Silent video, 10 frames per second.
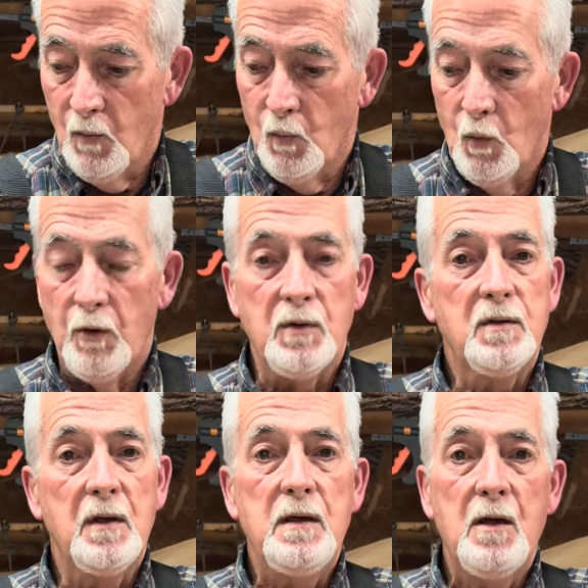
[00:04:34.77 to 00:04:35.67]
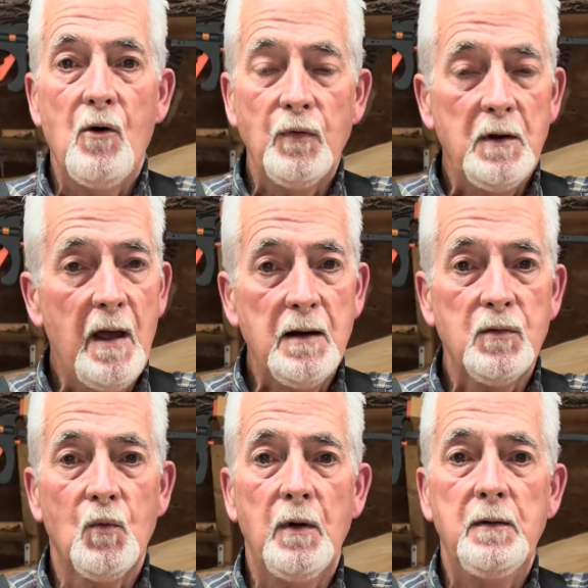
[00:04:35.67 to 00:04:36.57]
we'll see you on the next
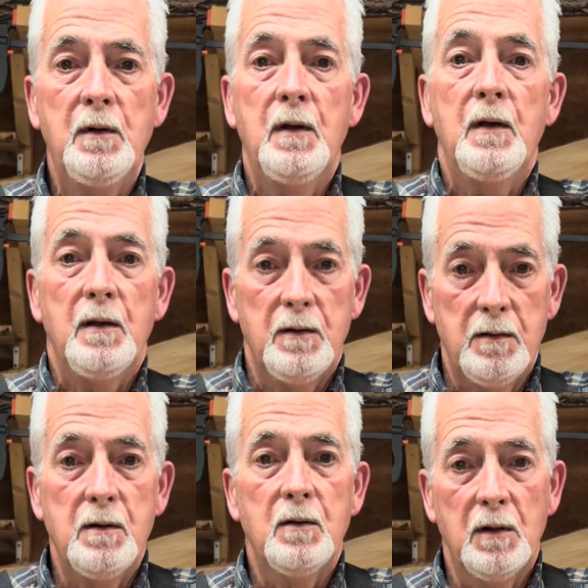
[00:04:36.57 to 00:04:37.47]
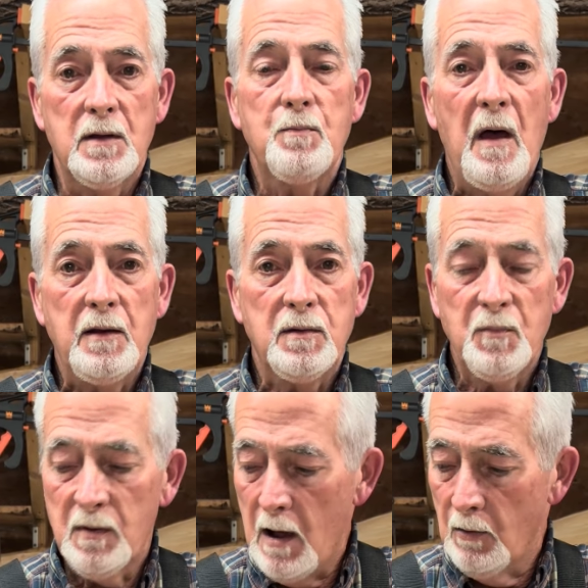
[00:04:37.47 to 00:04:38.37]
one. Let's make some
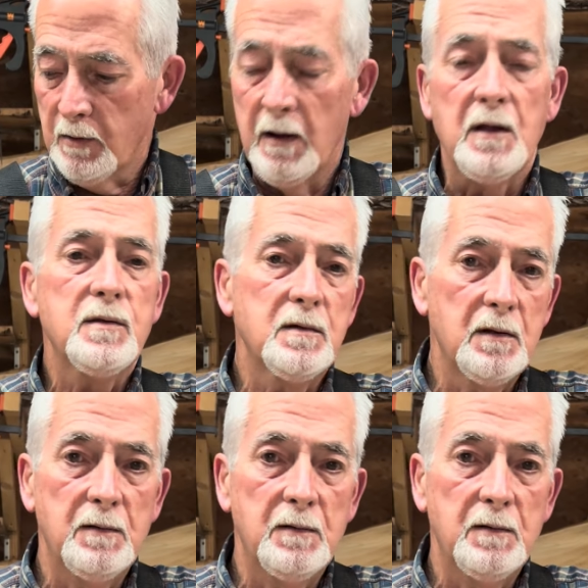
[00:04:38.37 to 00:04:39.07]
sawdust.